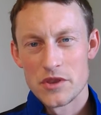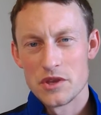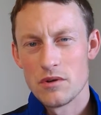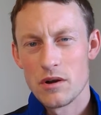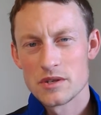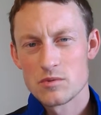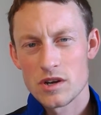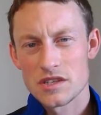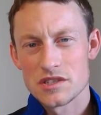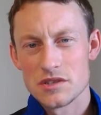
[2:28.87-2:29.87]
you always
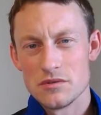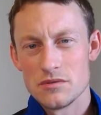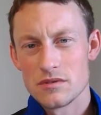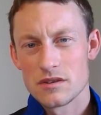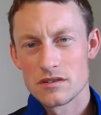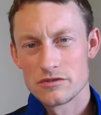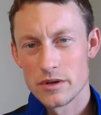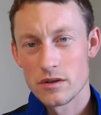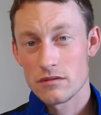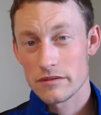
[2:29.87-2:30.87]
want to drill